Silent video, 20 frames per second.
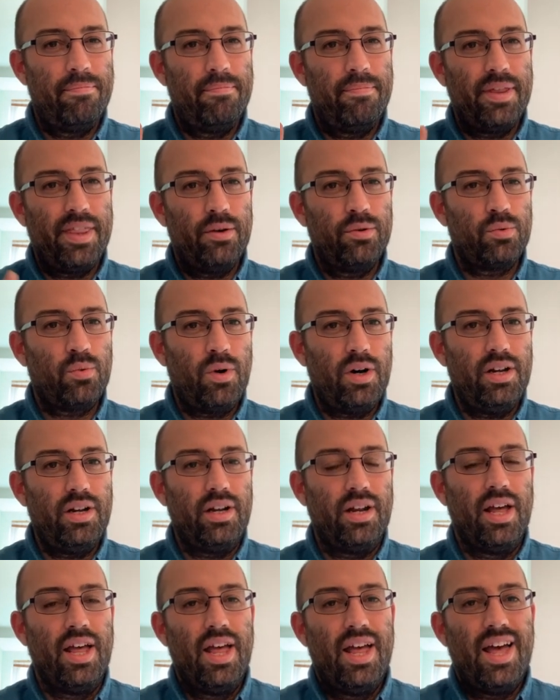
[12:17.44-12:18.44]
But there was
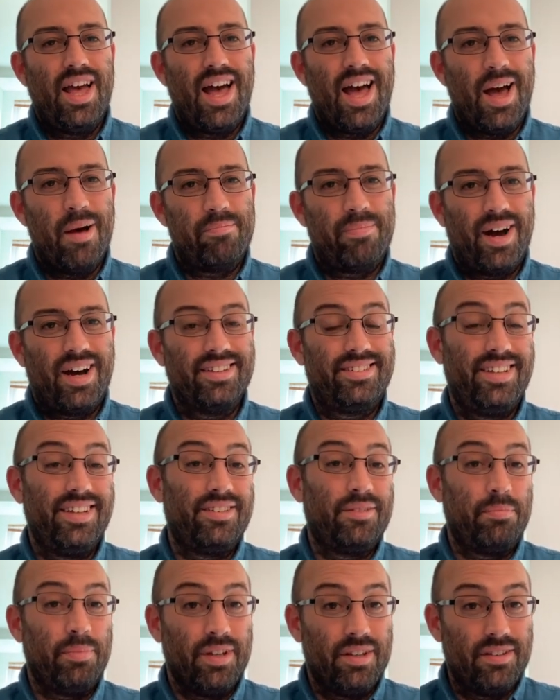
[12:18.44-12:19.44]
one
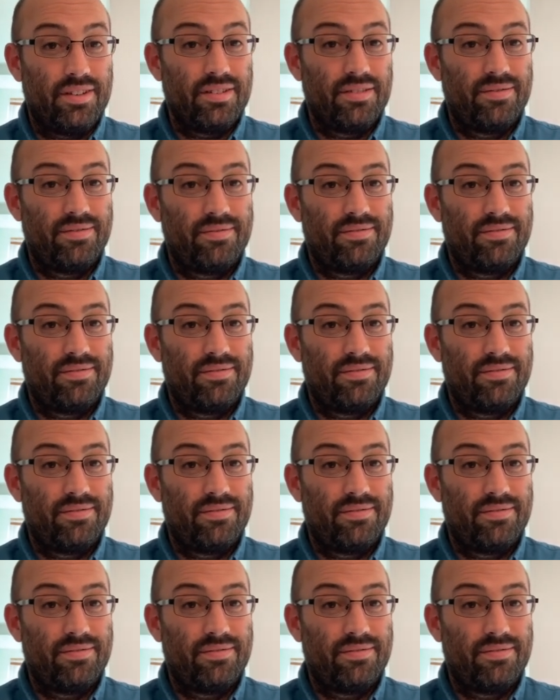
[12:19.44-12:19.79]
participant